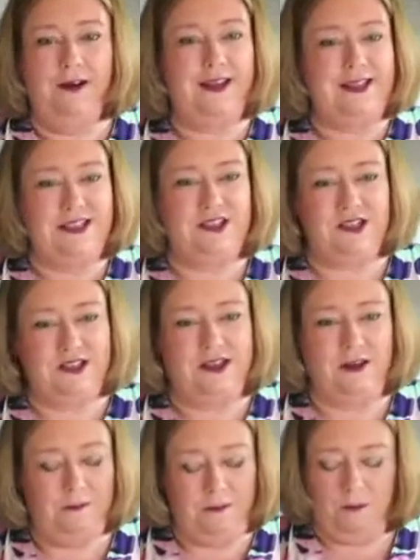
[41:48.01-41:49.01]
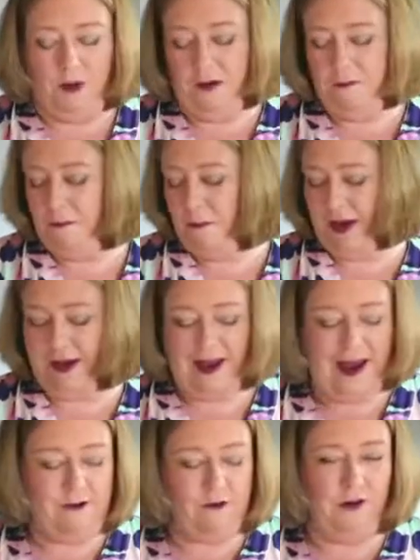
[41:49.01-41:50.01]
This is just my big
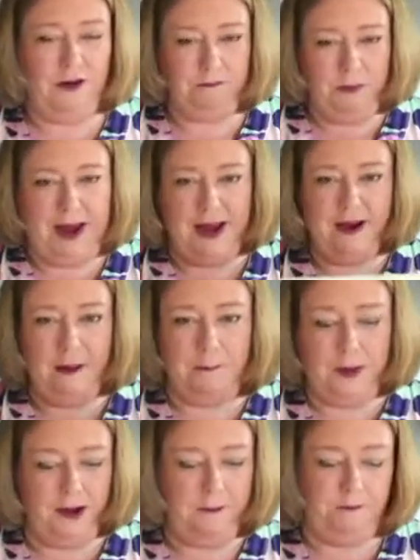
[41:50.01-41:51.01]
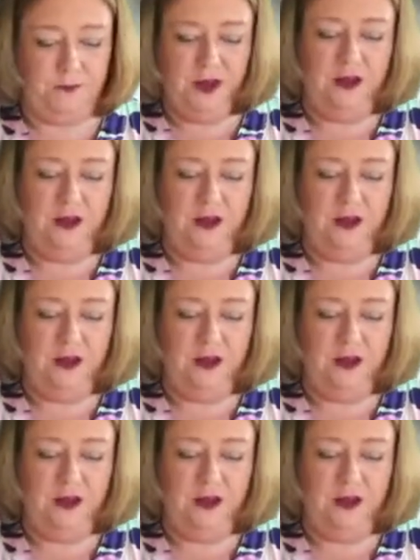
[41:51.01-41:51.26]
cake rolling pin, but